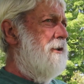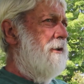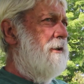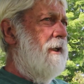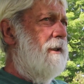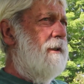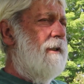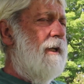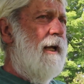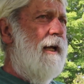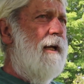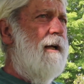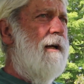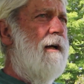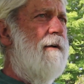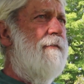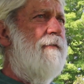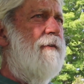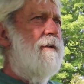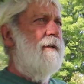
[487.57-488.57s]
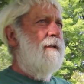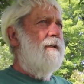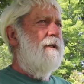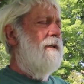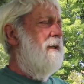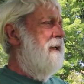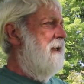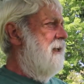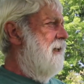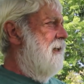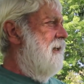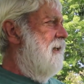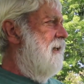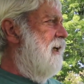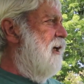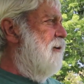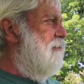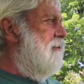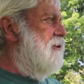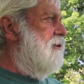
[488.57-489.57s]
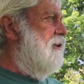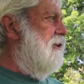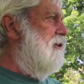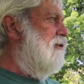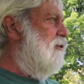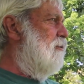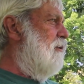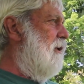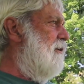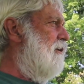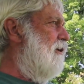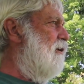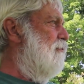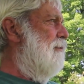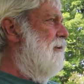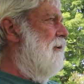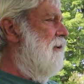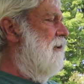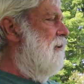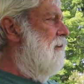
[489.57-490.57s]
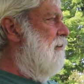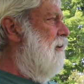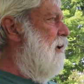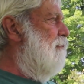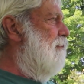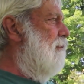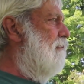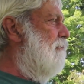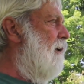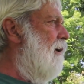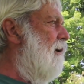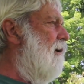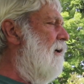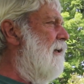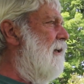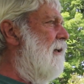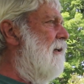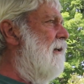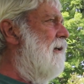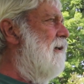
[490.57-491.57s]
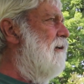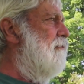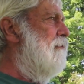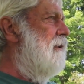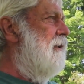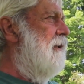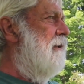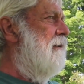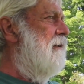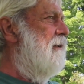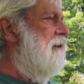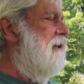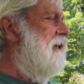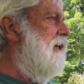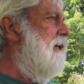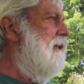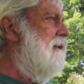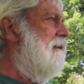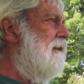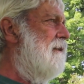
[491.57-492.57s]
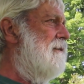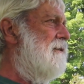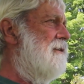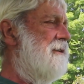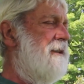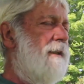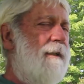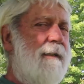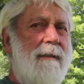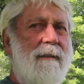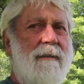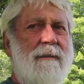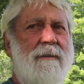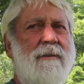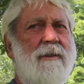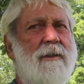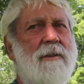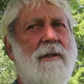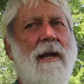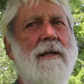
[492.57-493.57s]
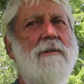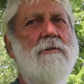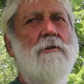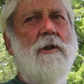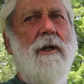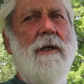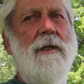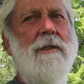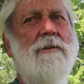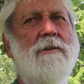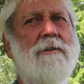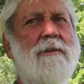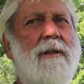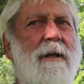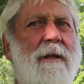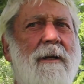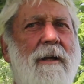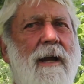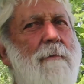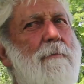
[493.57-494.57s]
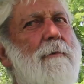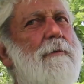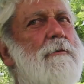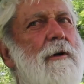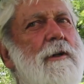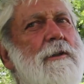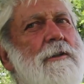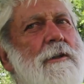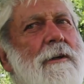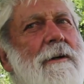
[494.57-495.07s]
to take the hay off, and then Elmer Caesar one year put a crop of barley in here, but other than that, it has changed. There's a lot of apple trees